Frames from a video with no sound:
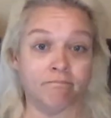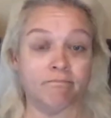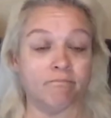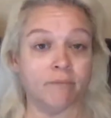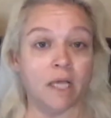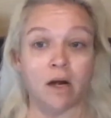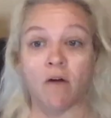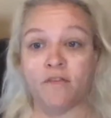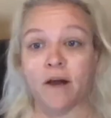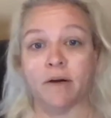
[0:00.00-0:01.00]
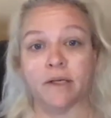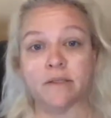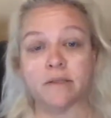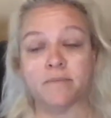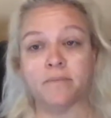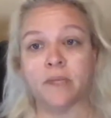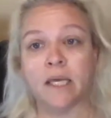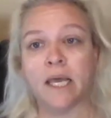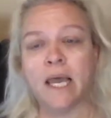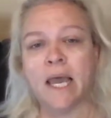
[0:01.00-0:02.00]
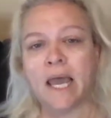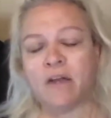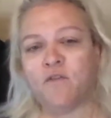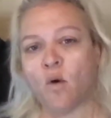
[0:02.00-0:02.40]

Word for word: In all fairness, and for